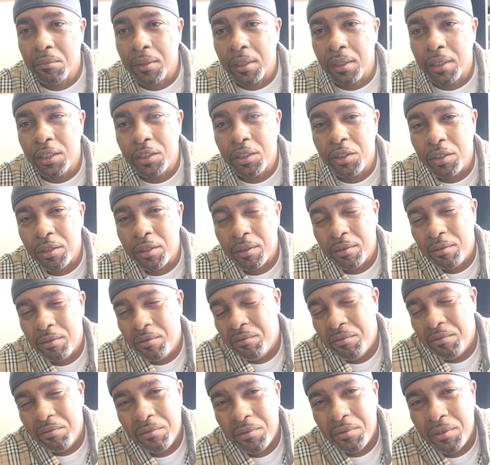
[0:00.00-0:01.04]
because
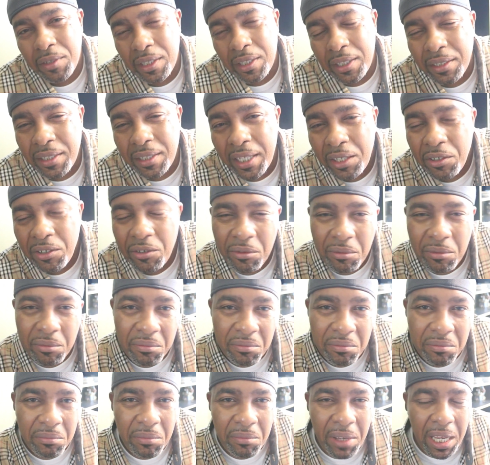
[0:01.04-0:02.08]
you just say you
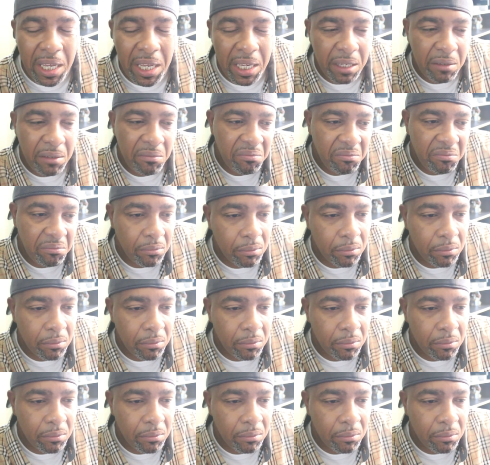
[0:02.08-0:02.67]
made